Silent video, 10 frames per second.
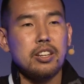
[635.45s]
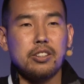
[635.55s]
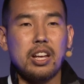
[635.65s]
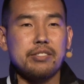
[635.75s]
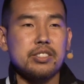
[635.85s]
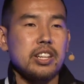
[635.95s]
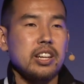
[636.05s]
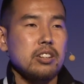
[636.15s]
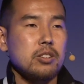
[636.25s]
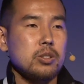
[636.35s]
You know, have
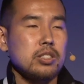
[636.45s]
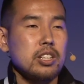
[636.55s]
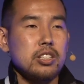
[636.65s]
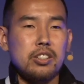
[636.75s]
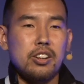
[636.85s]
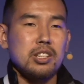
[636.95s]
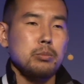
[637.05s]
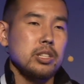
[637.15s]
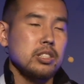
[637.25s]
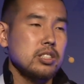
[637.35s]
sales,
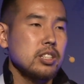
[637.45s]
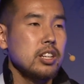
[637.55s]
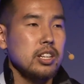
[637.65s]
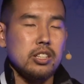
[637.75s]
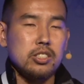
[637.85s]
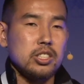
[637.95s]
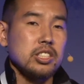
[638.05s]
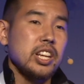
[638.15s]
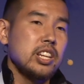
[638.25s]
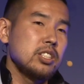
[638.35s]
tournaments, and just
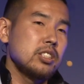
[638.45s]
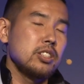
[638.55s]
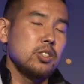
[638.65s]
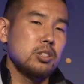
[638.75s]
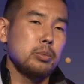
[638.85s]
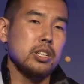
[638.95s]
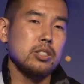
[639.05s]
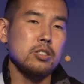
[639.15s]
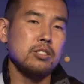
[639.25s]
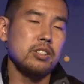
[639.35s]
engaging the user
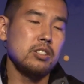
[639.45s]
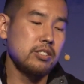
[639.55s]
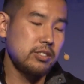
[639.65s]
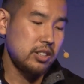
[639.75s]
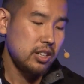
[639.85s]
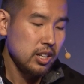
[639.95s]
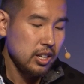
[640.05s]
base over and over.